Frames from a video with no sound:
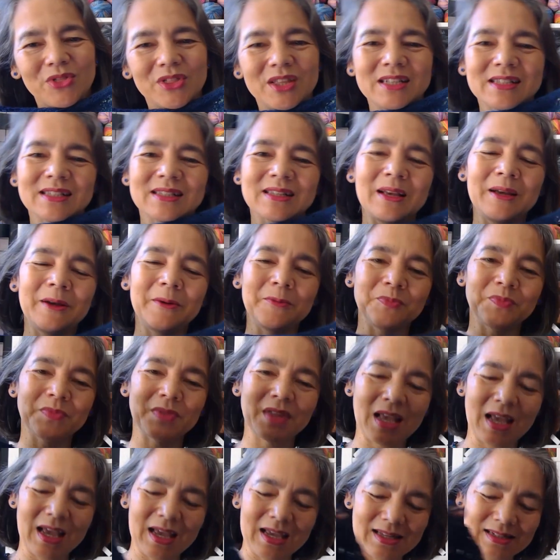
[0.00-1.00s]
this,
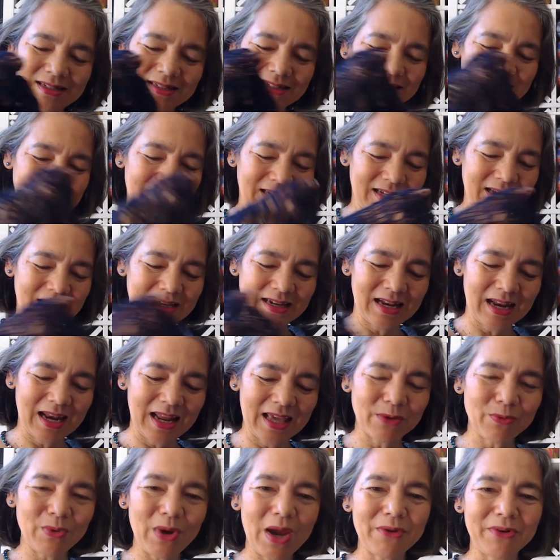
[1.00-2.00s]
and I
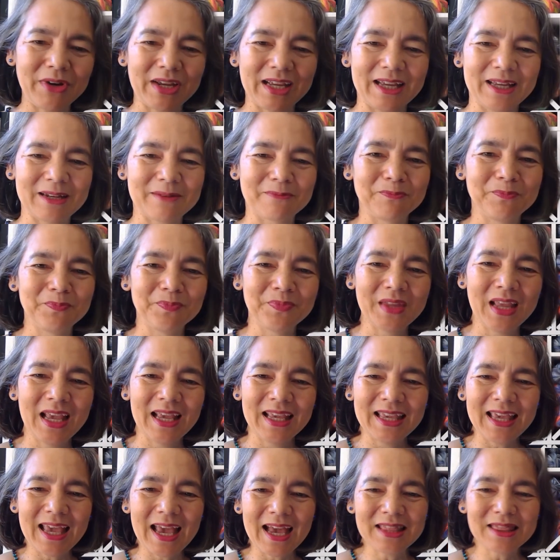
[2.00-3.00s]
like wearing it.
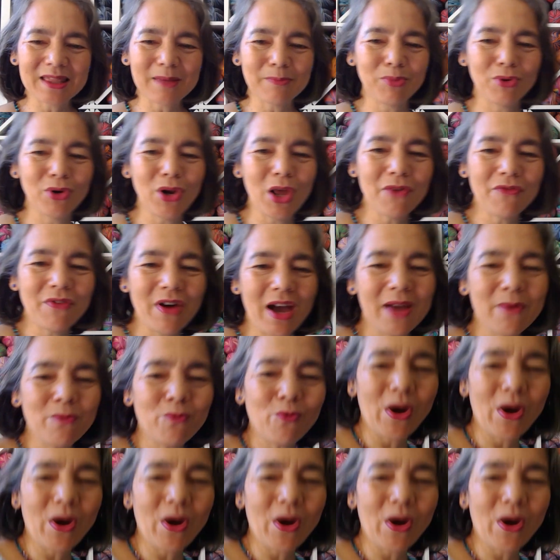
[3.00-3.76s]
Yeah, and the pullover I'm